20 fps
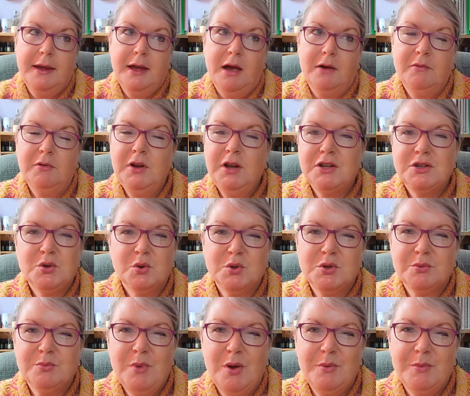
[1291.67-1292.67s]
I've only
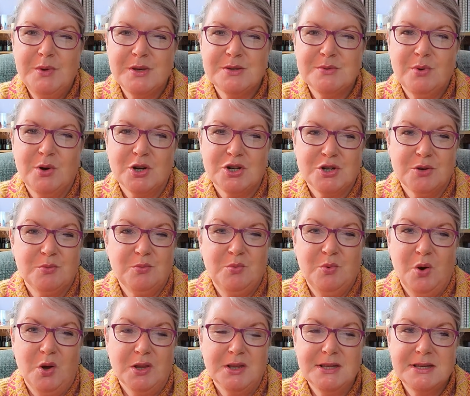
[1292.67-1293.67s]
taught a Moebius workshop
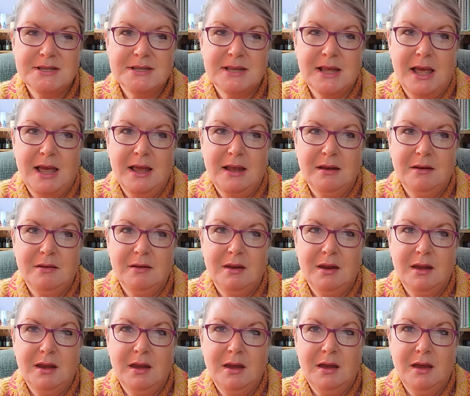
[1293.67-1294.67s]
once, and
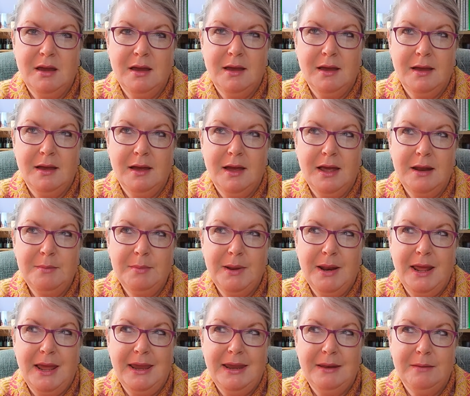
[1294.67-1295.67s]
I had
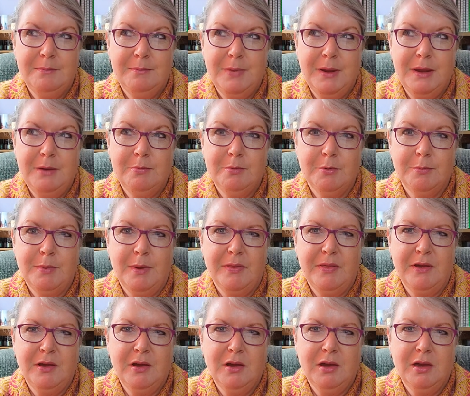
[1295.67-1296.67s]
about 8 people, but I
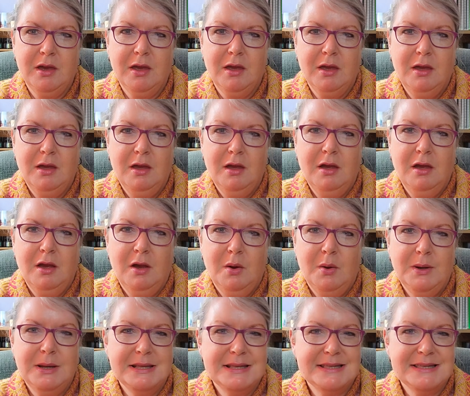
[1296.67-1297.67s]
think
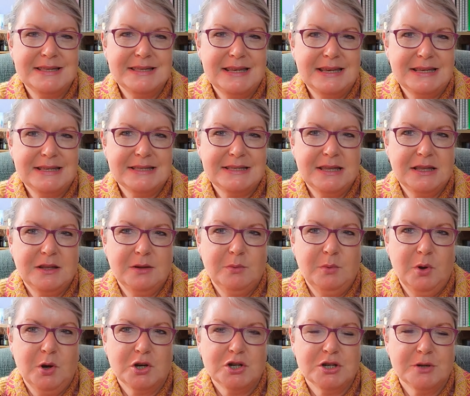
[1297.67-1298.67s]
only 6 did the
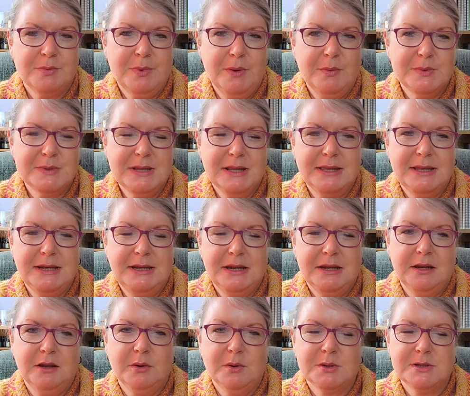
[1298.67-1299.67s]
workshop. It was at the
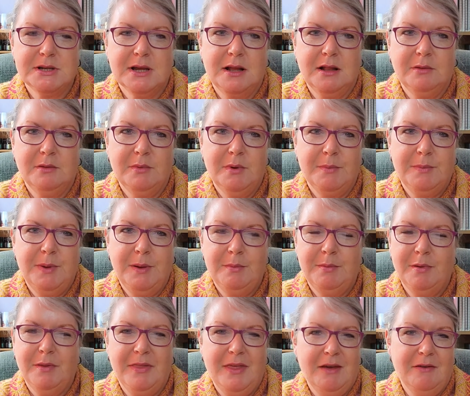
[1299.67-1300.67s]
knitting hotel where
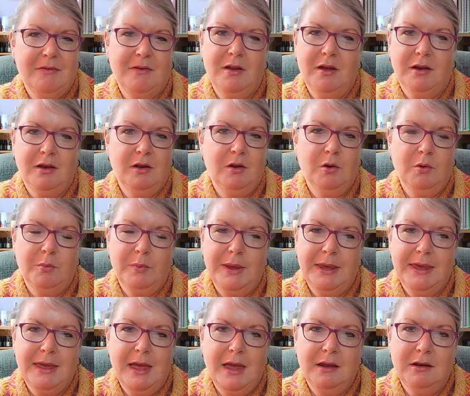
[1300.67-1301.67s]
people are there for like a long
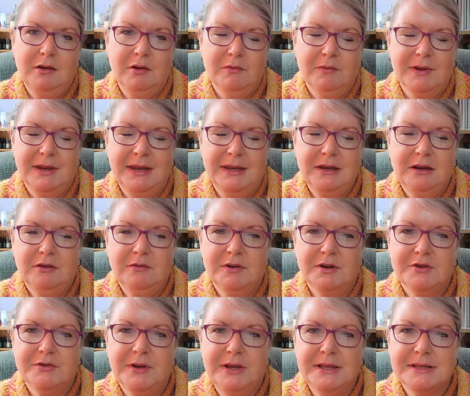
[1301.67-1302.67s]
weekend of a knitting
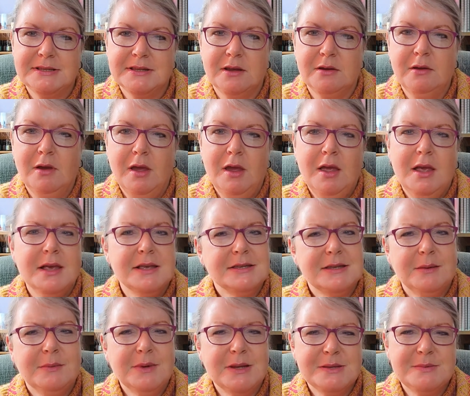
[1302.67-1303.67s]
retreat. So
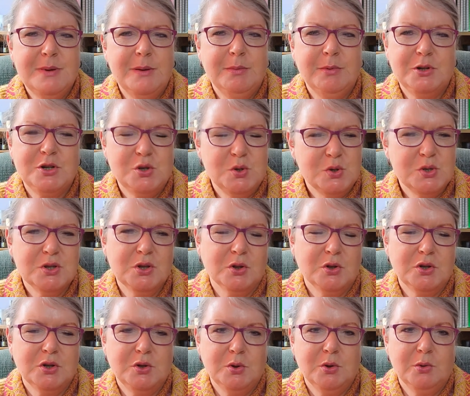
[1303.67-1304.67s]
sometimes people choose not
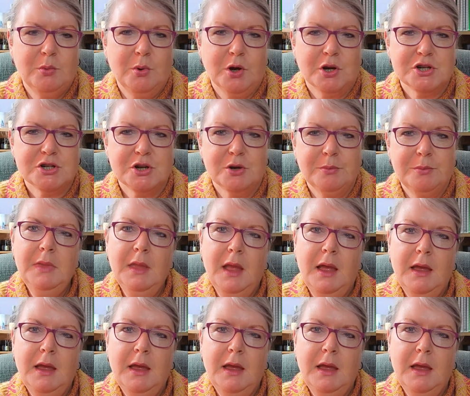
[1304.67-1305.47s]
to do the workshop.